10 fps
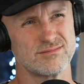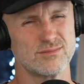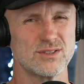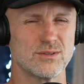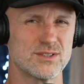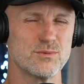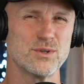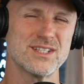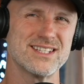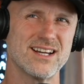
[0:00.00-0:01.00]
it
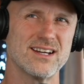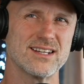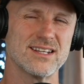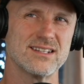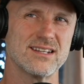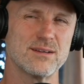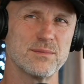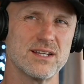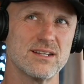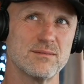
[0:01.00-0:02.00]
wasn't dying. I
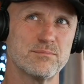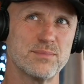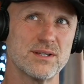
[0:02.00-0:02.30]
mean... But